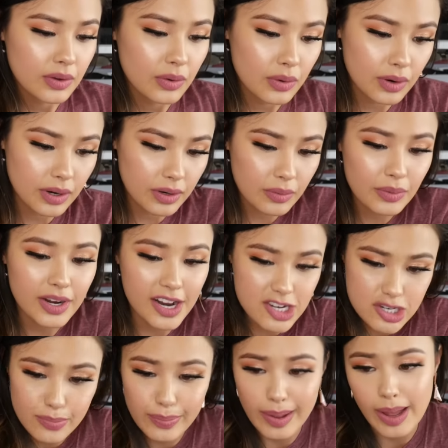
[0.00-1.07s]
or what I
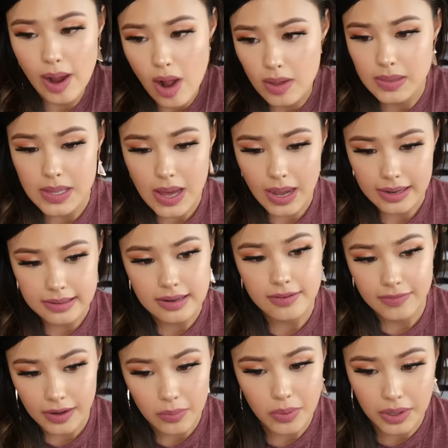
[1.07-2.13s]
should buy online
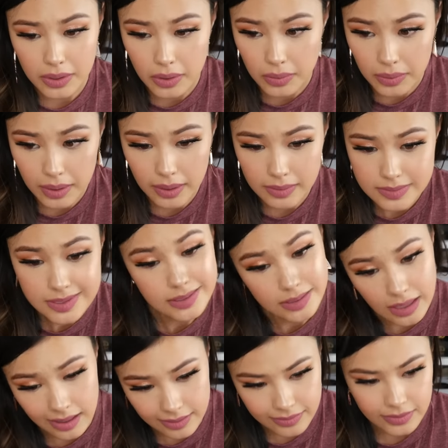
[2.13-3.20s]
if I want Korean
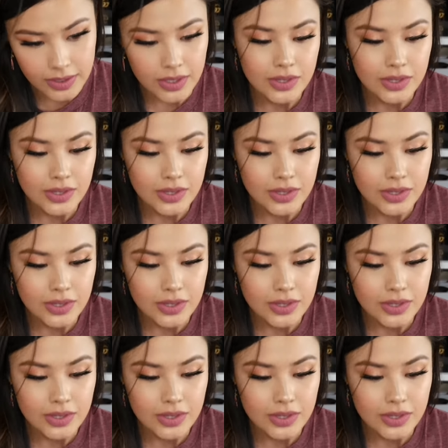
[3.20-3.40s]
stuff.